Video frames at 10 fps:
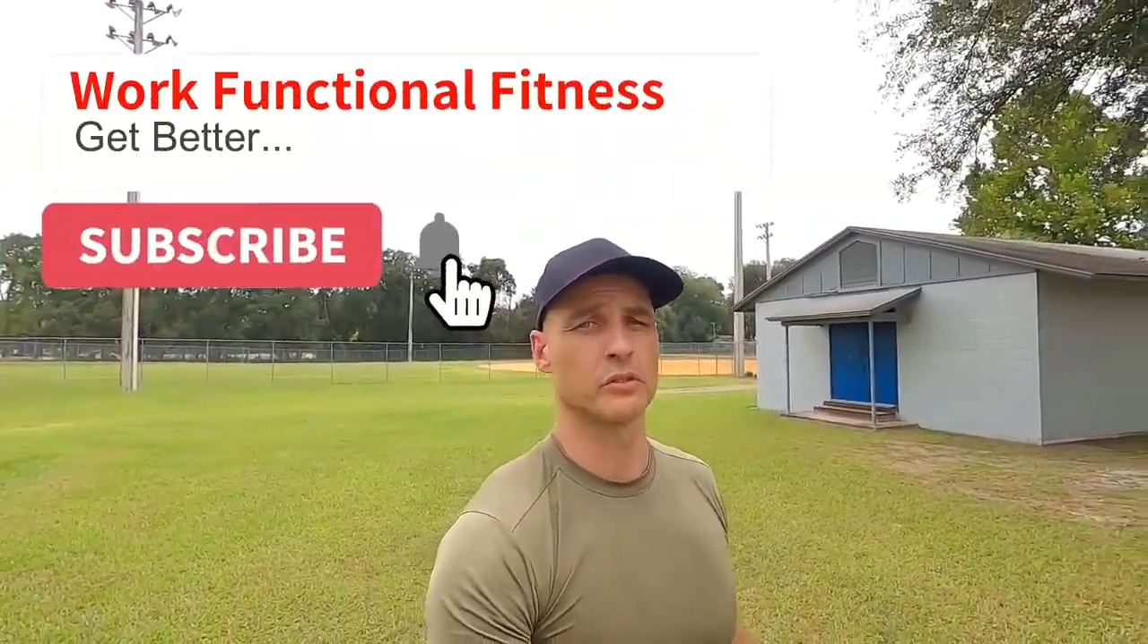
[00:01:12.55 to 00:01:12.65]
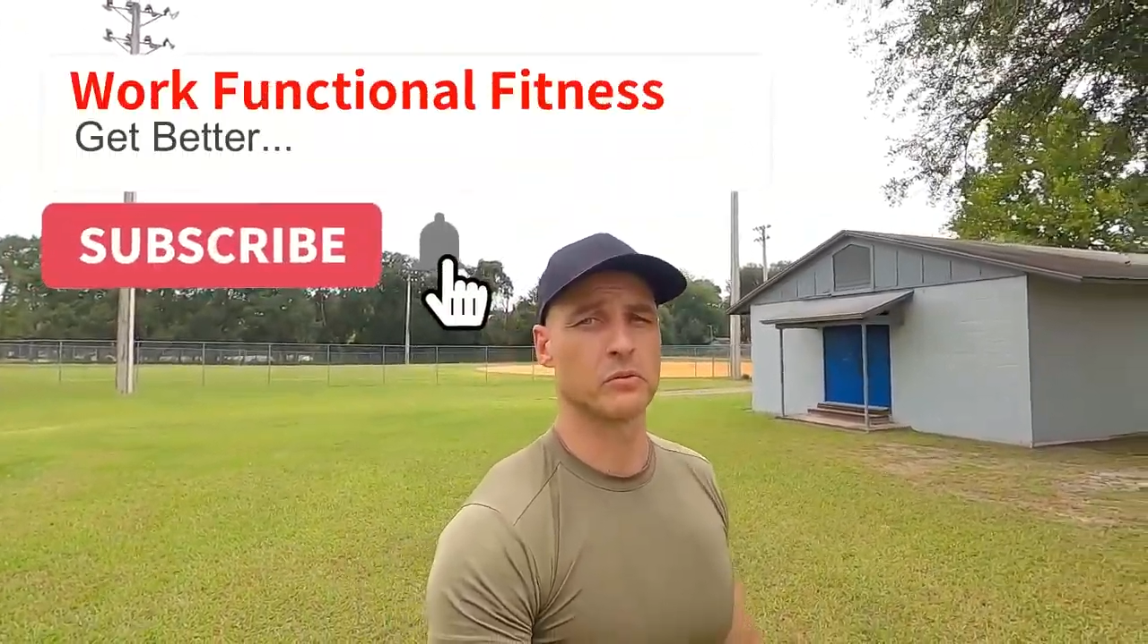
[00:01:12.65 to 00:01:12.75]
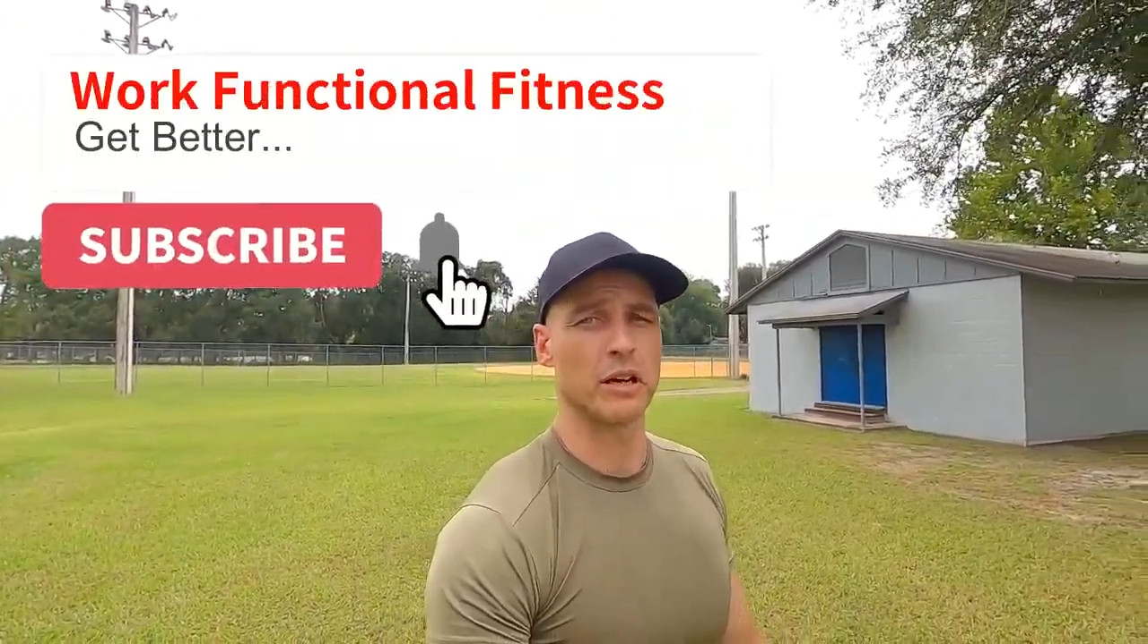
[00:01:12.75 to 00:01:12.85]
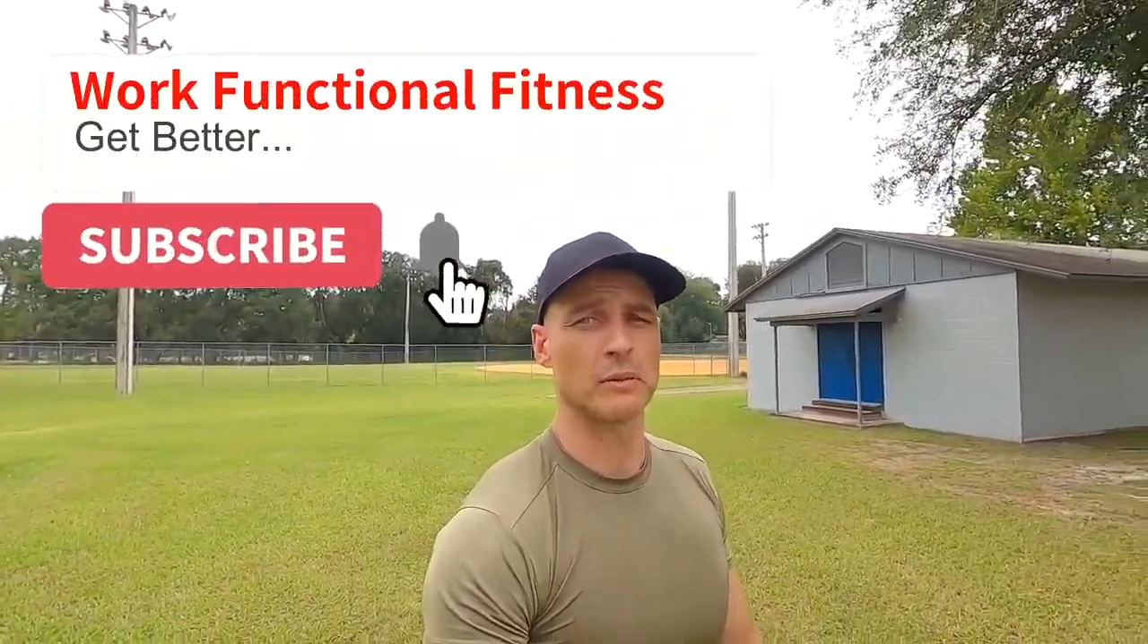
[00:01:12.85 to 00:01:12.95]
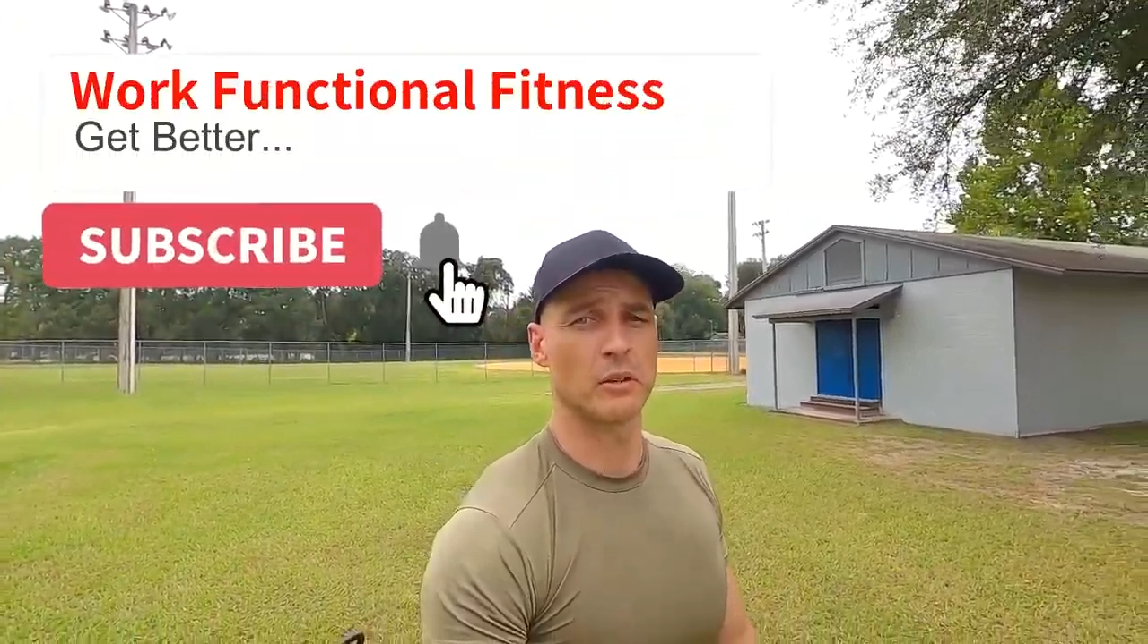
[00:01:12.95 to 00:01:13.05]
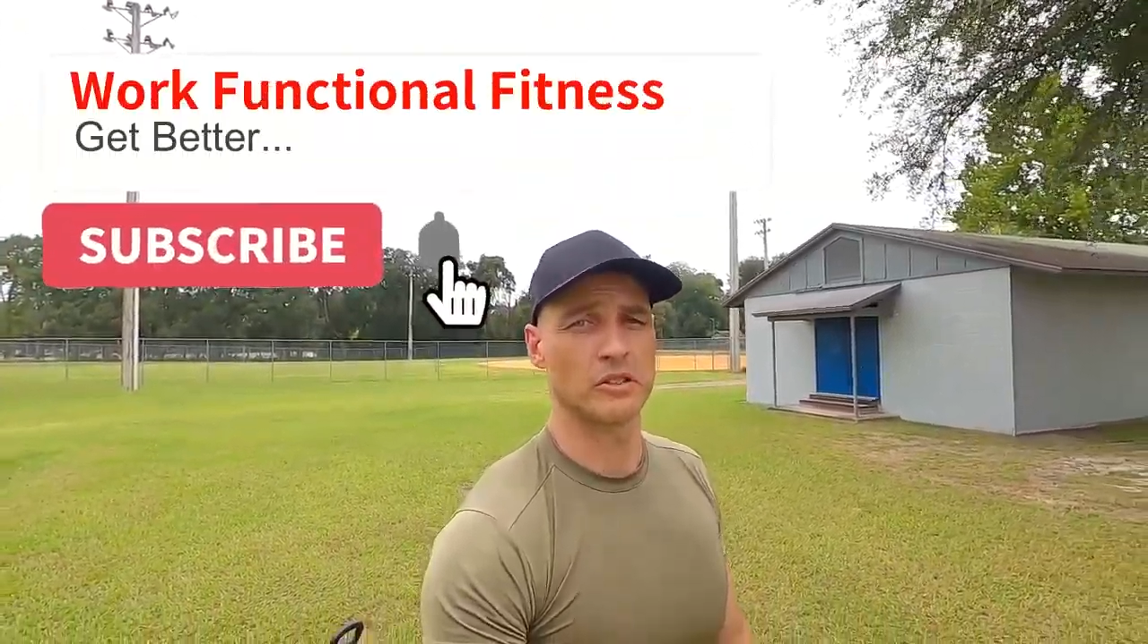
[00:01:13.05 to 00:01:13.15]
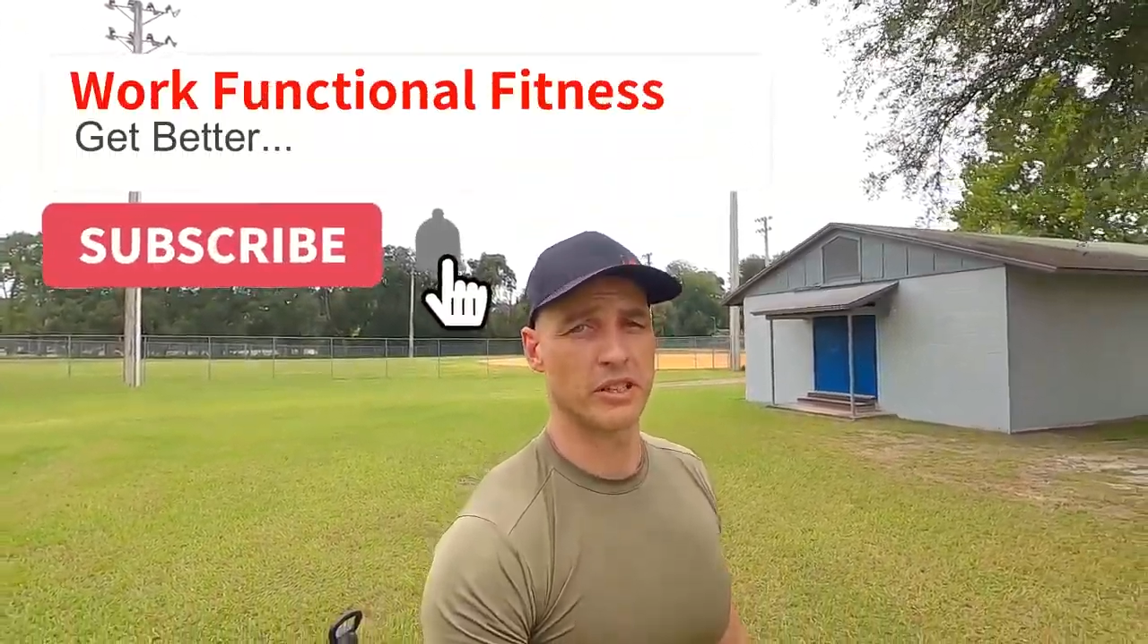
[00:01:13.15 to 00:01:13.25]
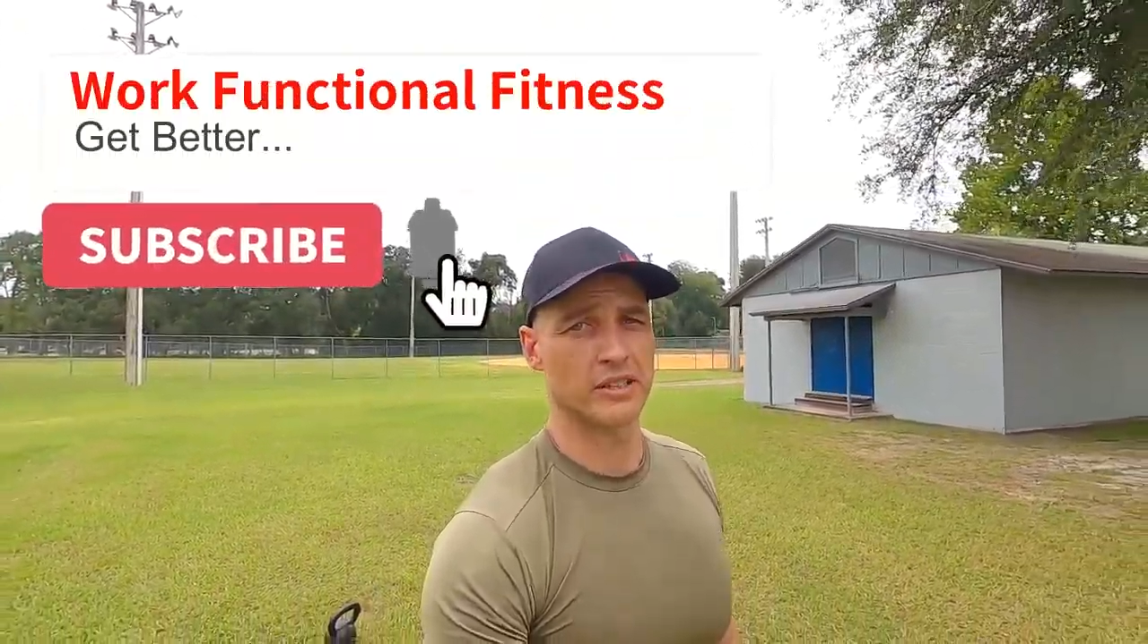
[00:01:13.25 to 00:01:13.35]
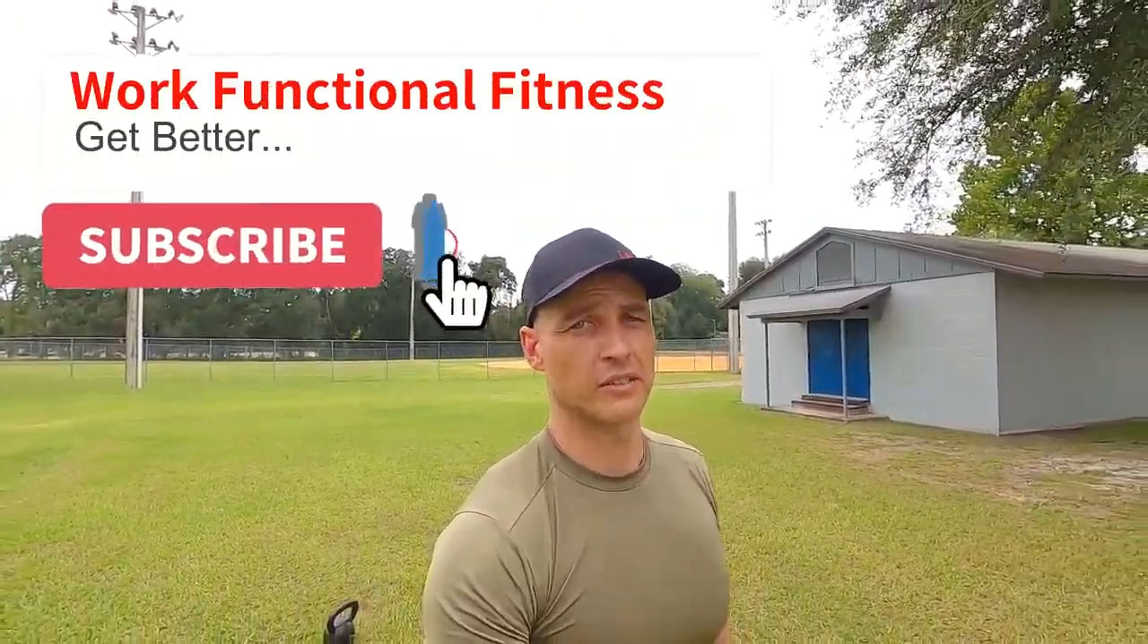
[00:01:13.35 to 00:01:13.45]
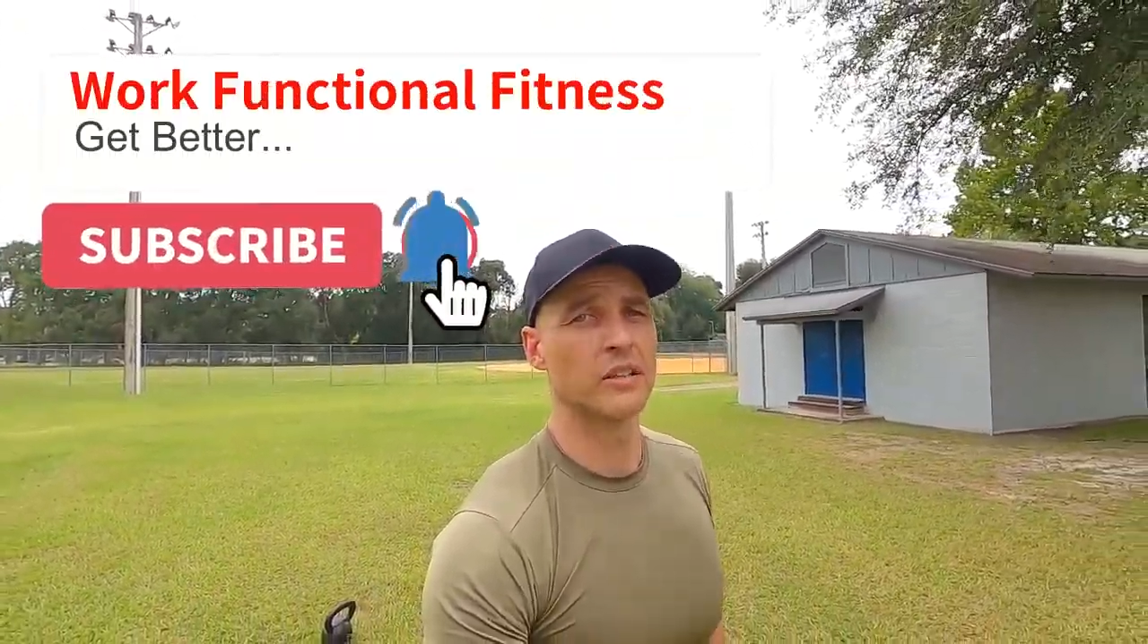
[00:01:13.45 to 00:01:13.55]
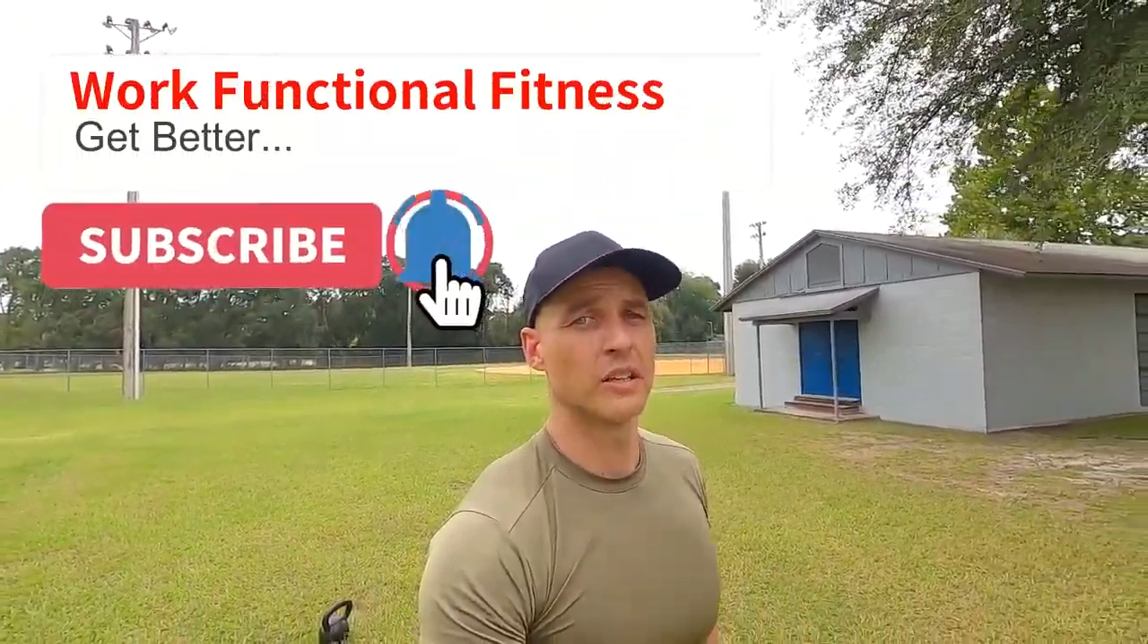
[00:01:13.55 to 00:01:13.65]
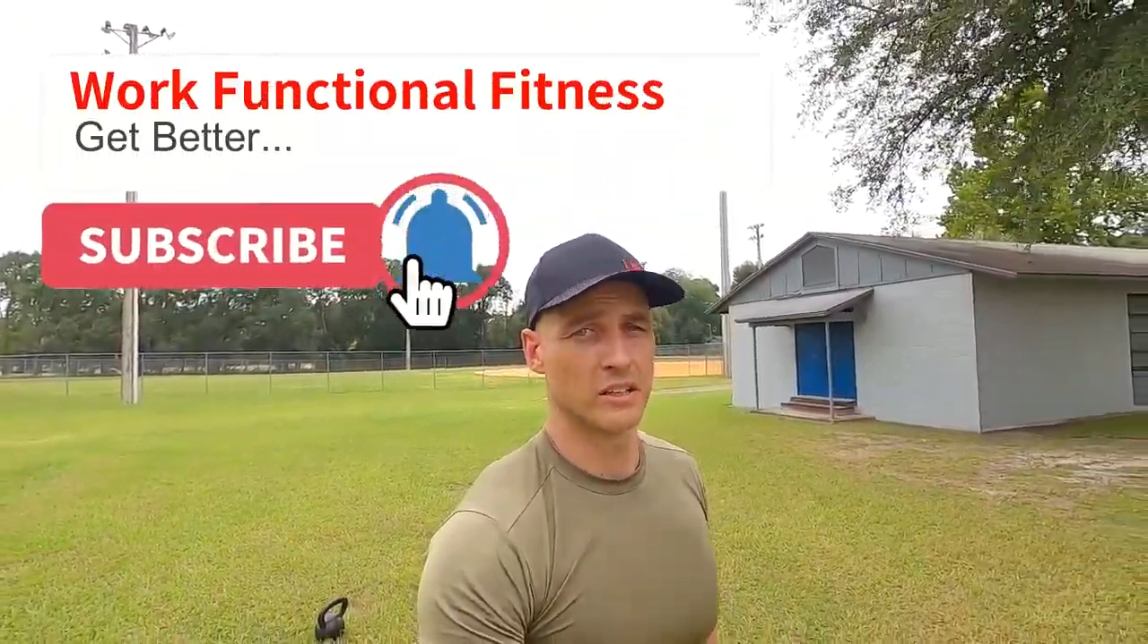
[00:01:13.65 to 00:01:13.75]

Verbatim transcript: subscribe to our channel